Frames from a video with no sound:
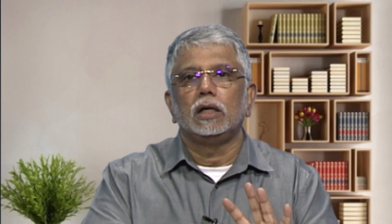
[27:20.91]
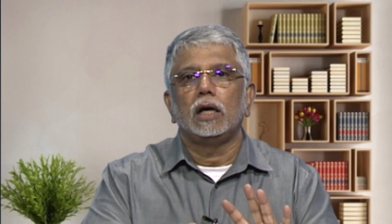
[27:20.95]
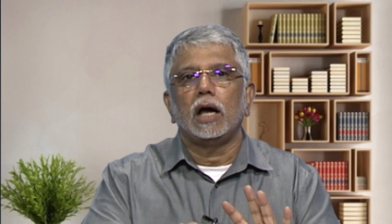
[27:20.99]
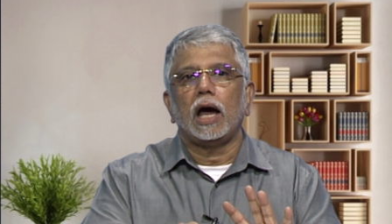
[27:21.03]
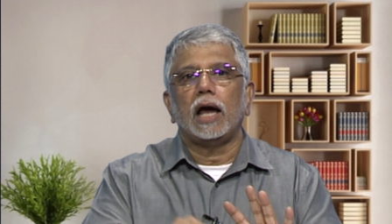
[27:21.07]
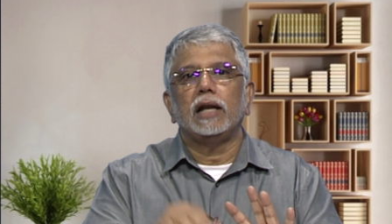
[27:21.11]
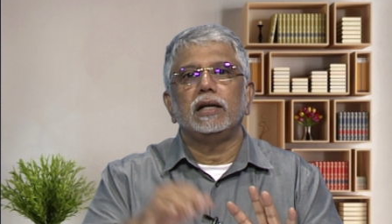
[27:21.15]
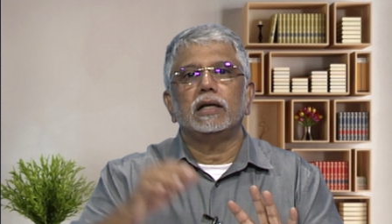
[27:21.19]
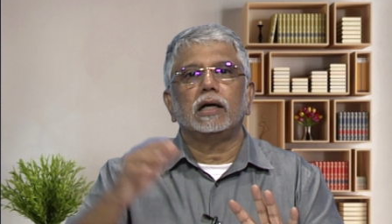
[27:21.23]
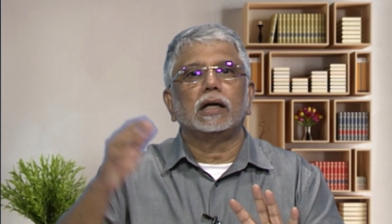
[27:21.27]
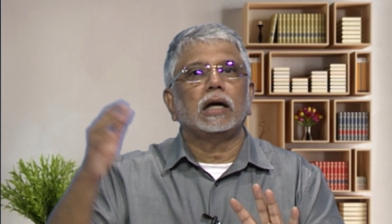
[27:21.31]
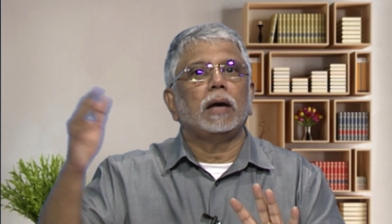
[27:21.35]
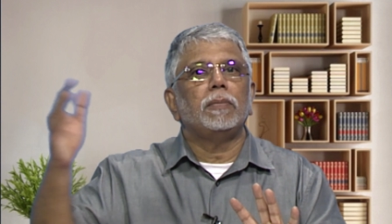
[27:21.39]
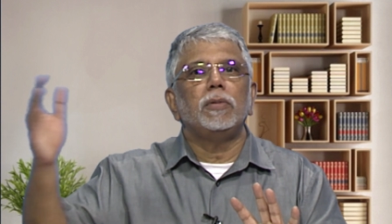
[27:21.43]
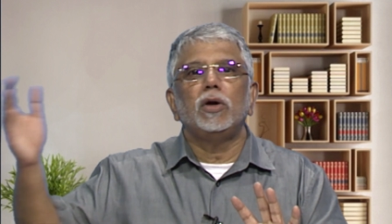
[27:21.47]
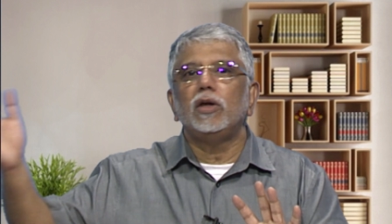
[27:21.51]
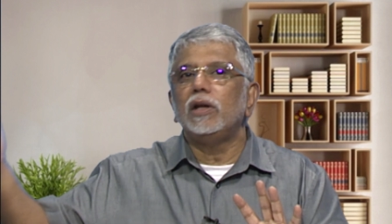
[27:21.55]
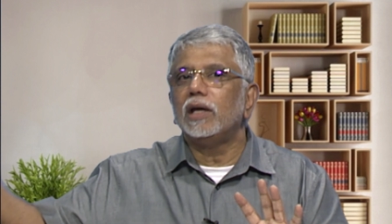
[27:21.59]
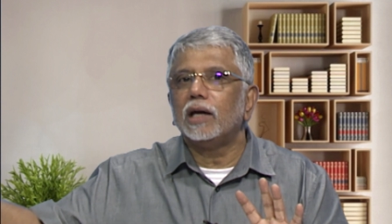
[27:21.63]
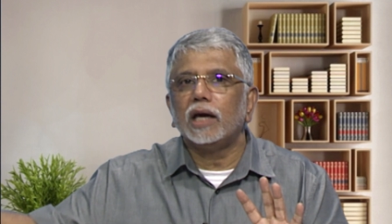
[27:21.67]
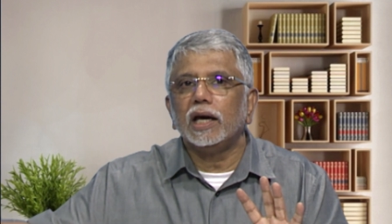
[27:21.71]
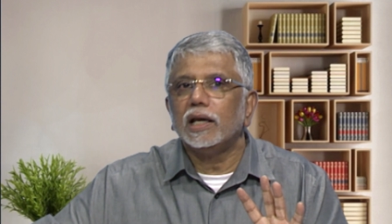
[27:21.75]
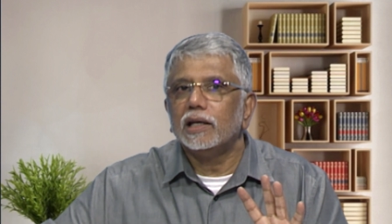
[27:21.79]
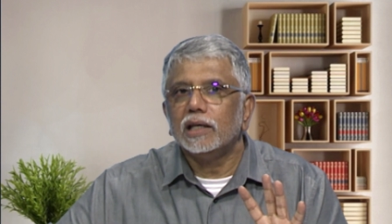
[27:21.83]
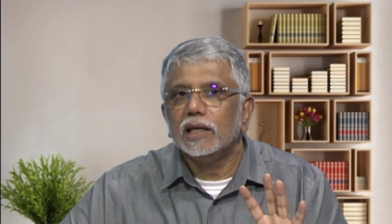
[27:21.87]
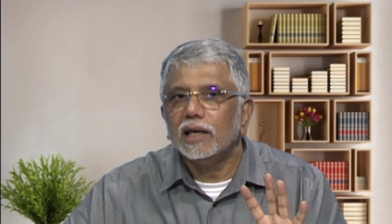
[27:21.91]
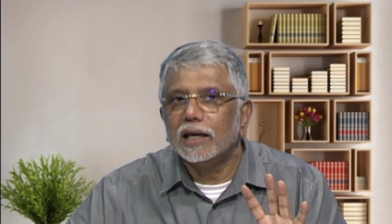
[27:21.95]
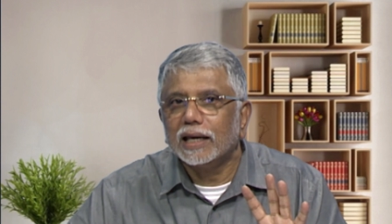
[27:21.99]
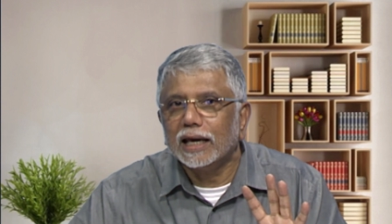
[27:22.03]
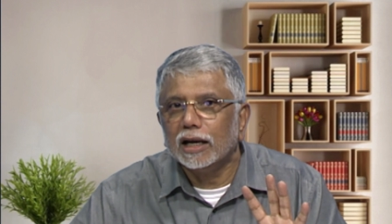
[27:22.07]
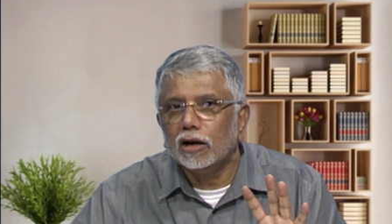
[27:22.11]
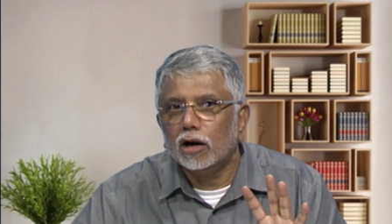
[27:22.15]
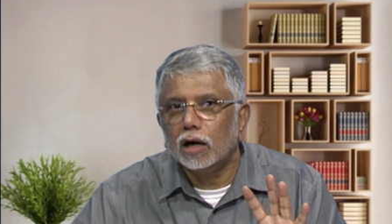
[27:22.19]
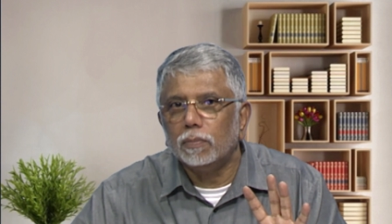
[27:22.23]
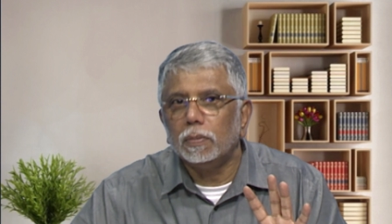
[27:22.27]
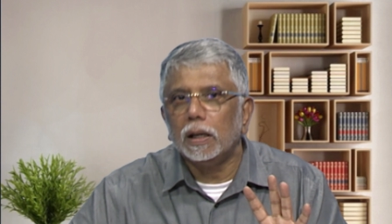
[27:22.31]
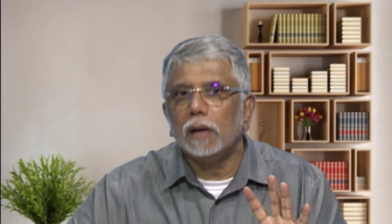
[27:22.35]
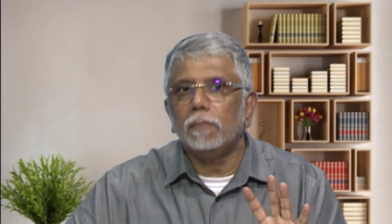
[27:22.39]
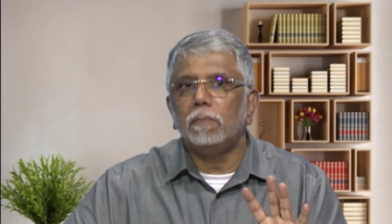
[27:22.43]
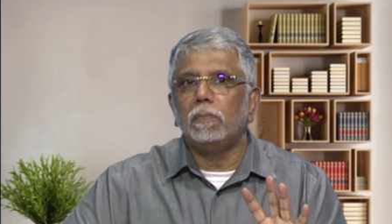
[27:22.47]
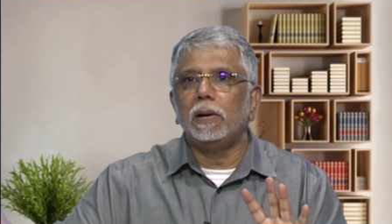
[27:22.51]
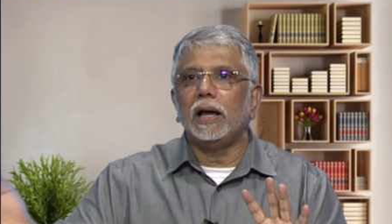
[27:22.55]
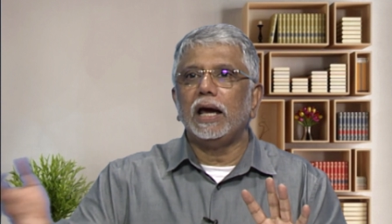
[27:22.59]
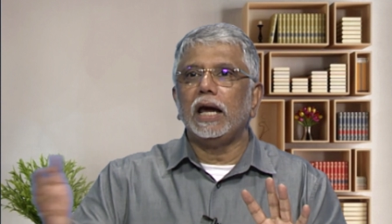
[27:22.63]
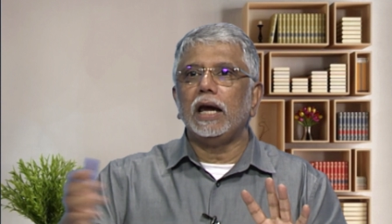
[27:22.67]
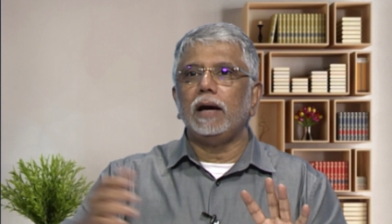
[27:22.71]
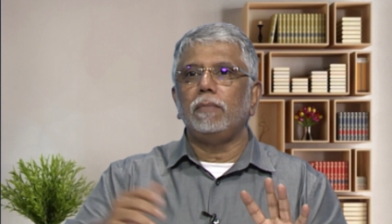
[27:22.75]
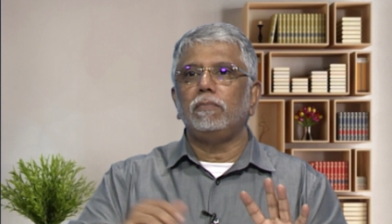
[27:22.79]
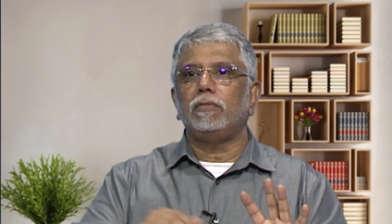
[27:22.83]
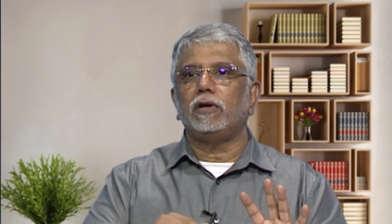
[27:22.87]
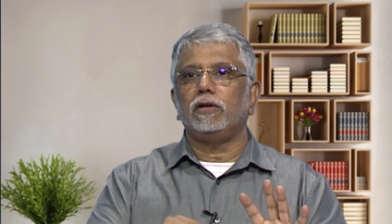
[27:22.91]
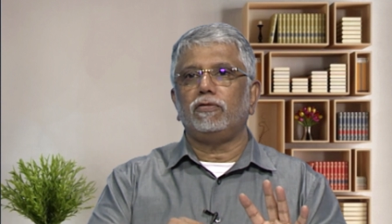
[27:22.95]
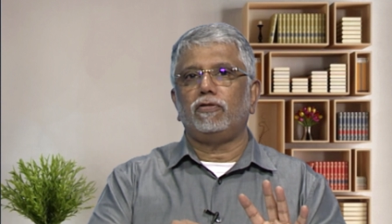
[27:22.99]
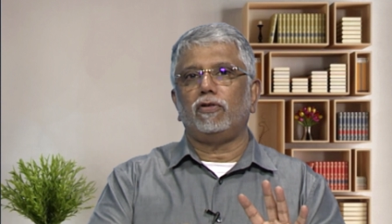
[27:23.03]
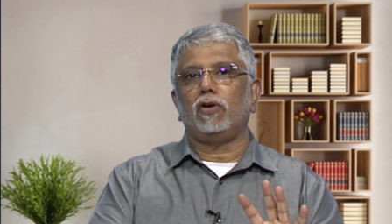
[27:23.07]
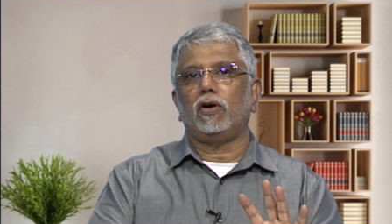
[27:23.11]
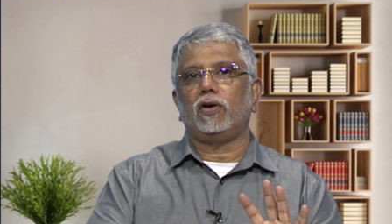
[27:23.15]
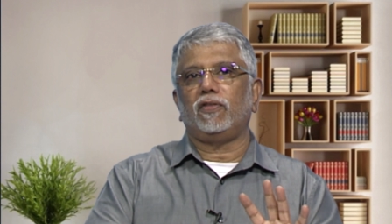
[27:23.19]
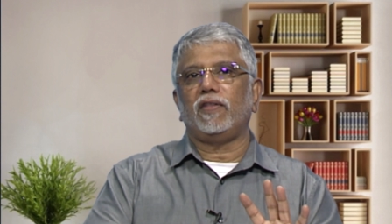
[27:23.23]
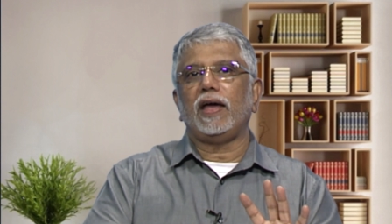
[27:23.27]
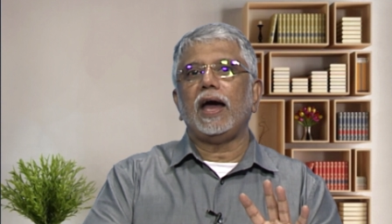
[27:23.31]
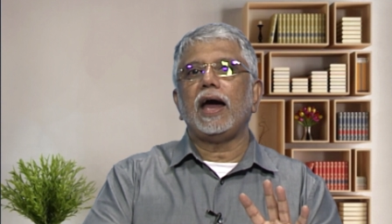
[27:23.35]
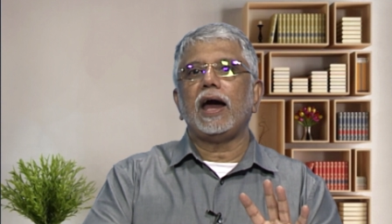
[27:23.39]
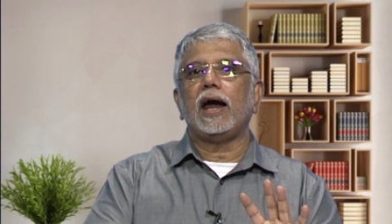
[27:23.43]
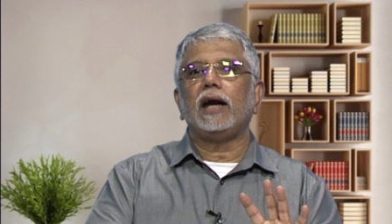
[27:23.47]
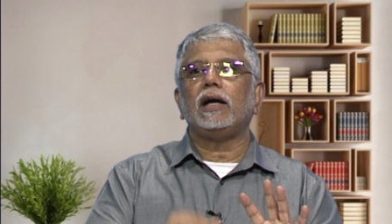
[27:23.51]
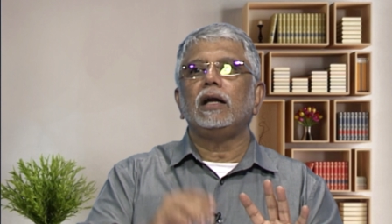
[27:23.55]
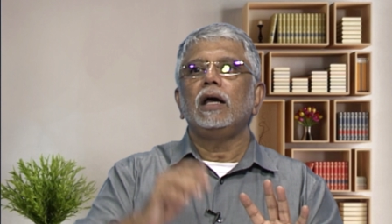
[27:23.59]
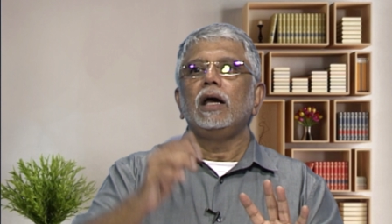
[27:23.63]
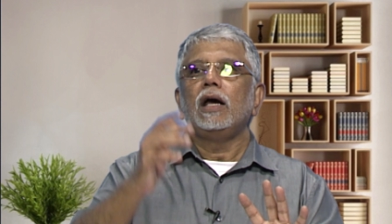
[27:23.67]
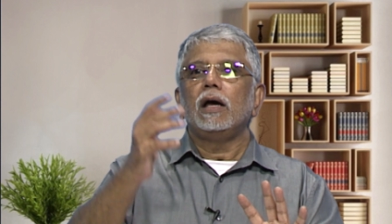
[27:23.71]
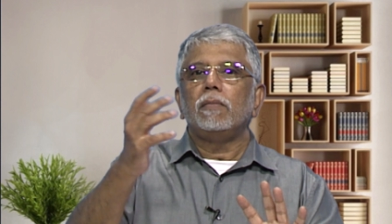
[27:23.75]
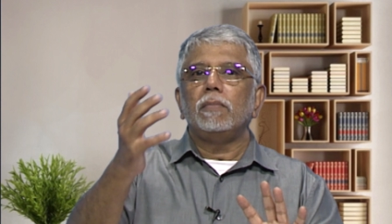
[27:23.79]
and the communicatee cannot be blamed for that